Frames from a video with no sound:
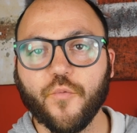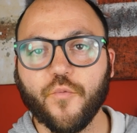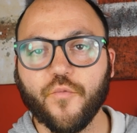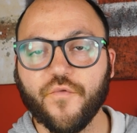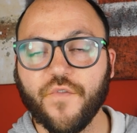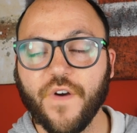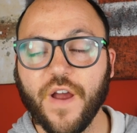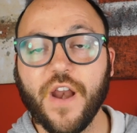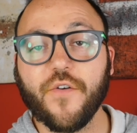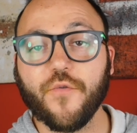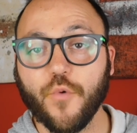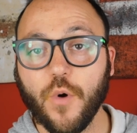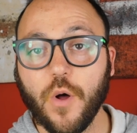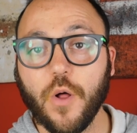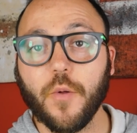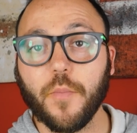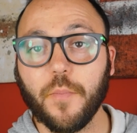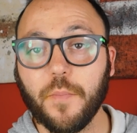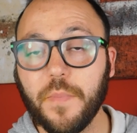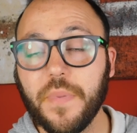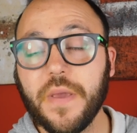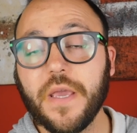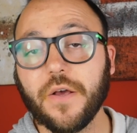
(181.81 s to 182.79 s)
very
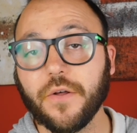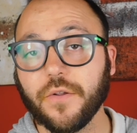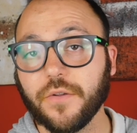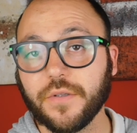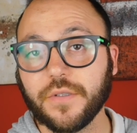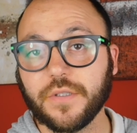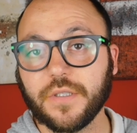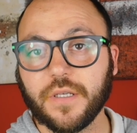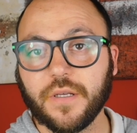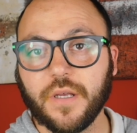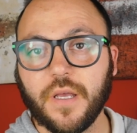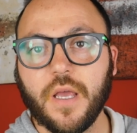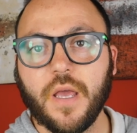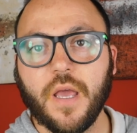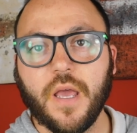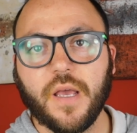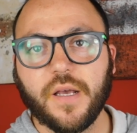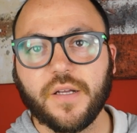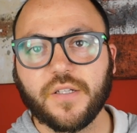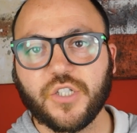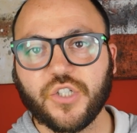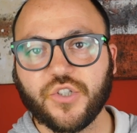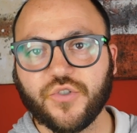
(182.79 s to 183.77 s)
well built.
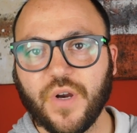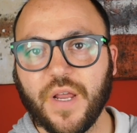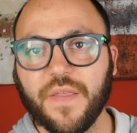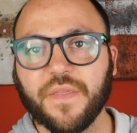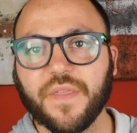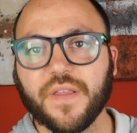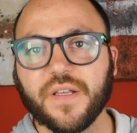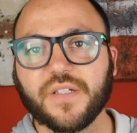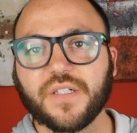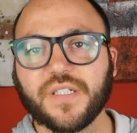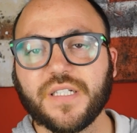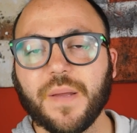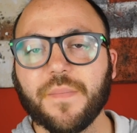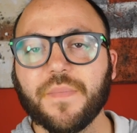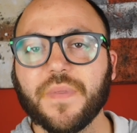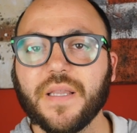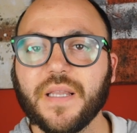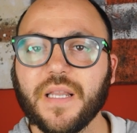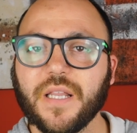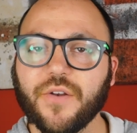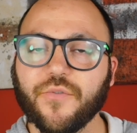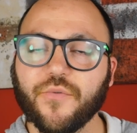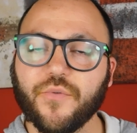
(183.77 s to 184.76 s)
Strength is something
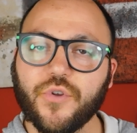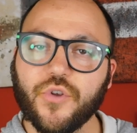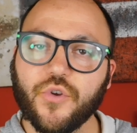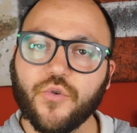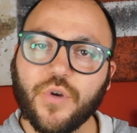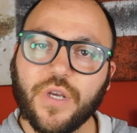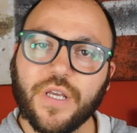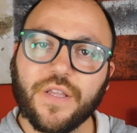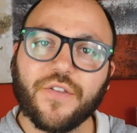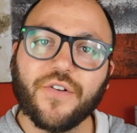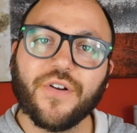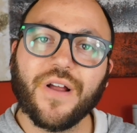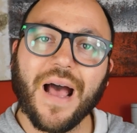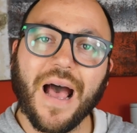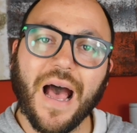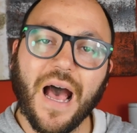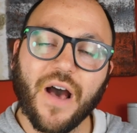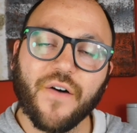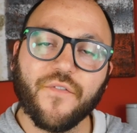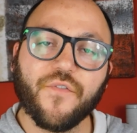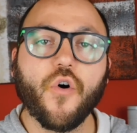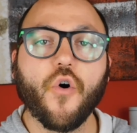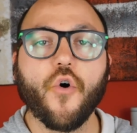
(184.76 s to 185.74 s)
that you either
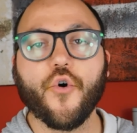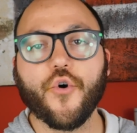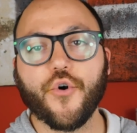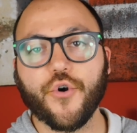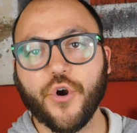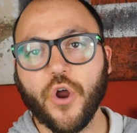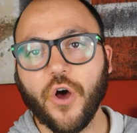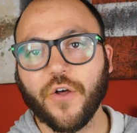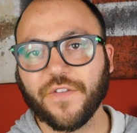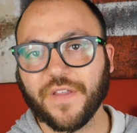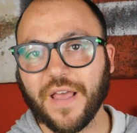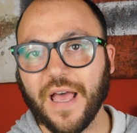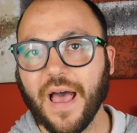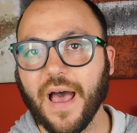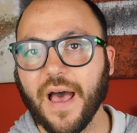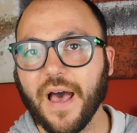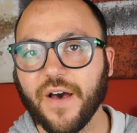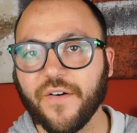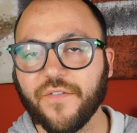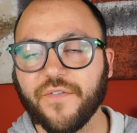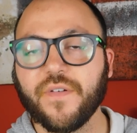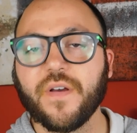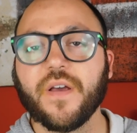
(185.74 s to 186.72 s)
have or not
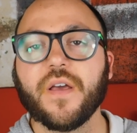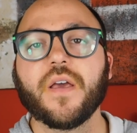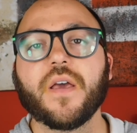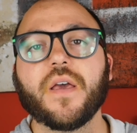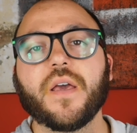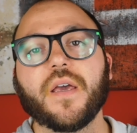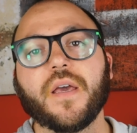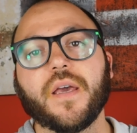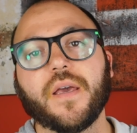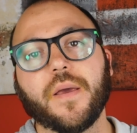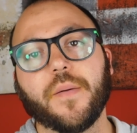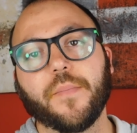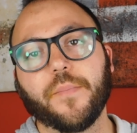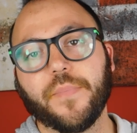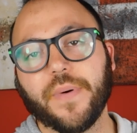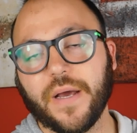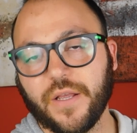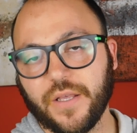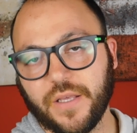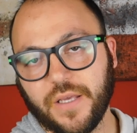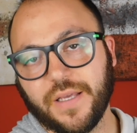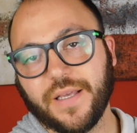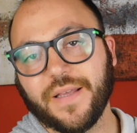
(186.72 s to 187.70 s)
have,
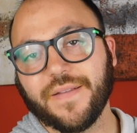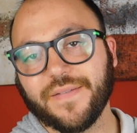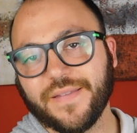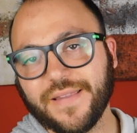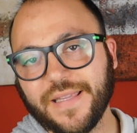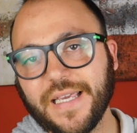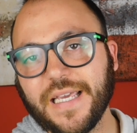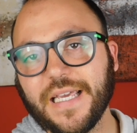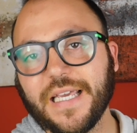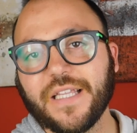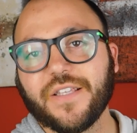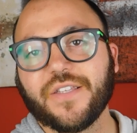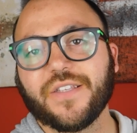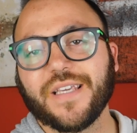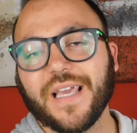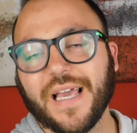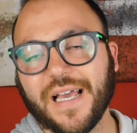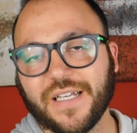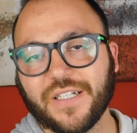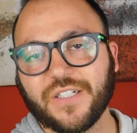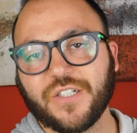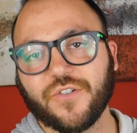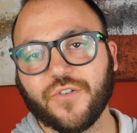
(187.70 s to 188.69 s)
but indeed,
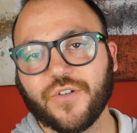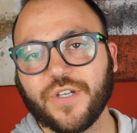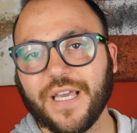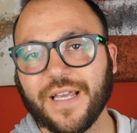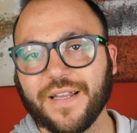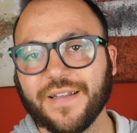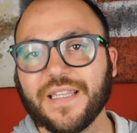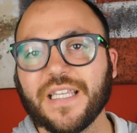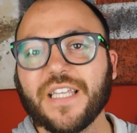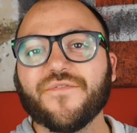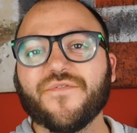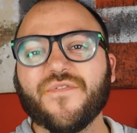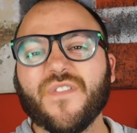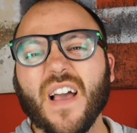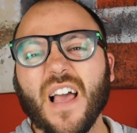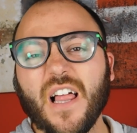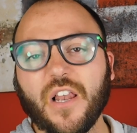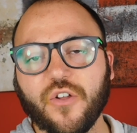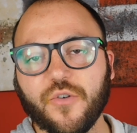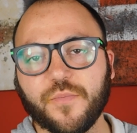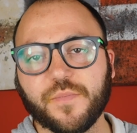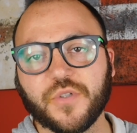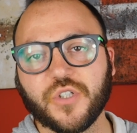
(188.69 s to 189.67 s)
yes, you can
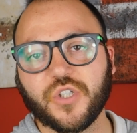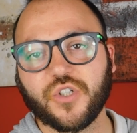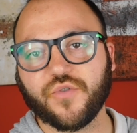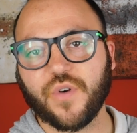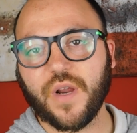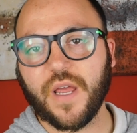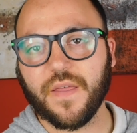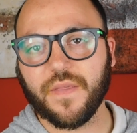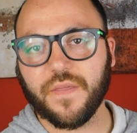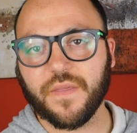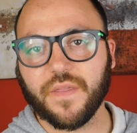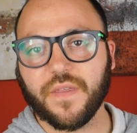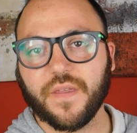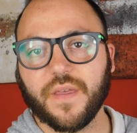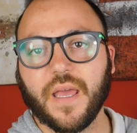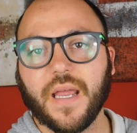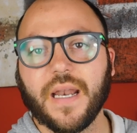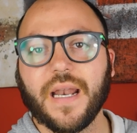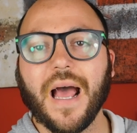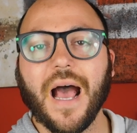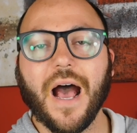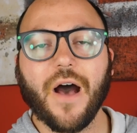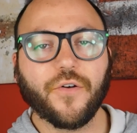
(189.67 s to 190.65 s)
develop strength.
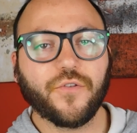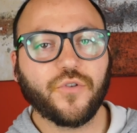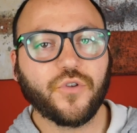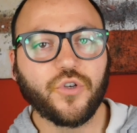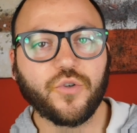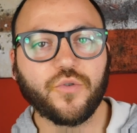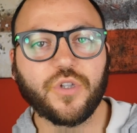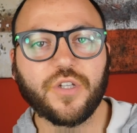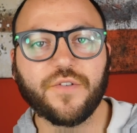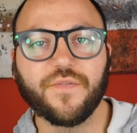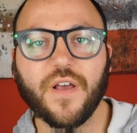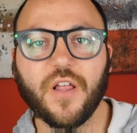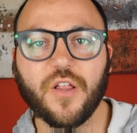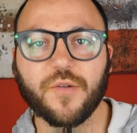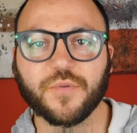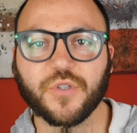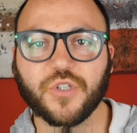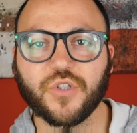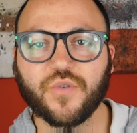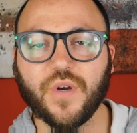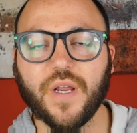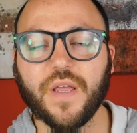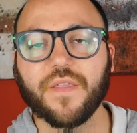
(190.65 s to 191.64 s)
And how do you develop
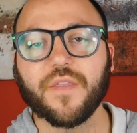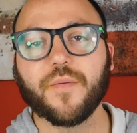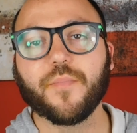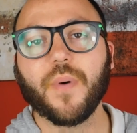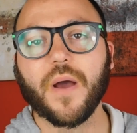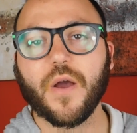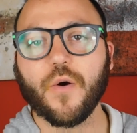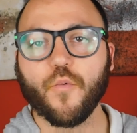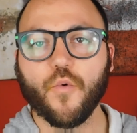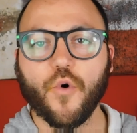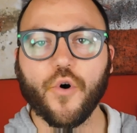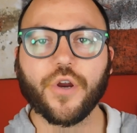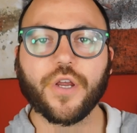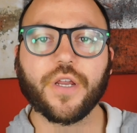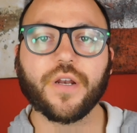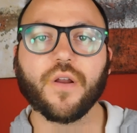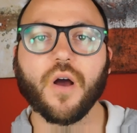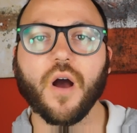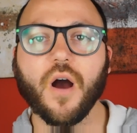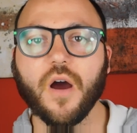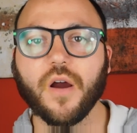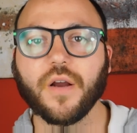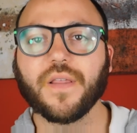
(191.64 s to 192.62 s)
strength? By working
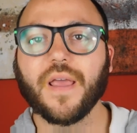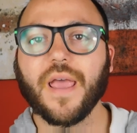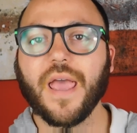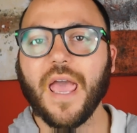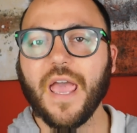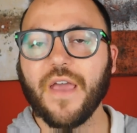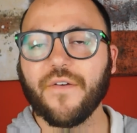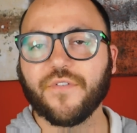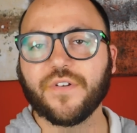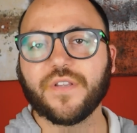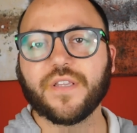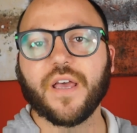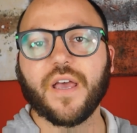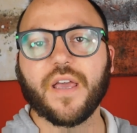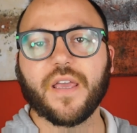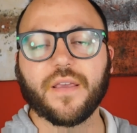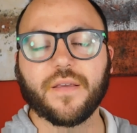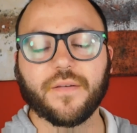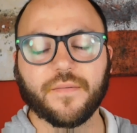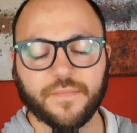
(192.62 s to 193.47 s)
hard every day.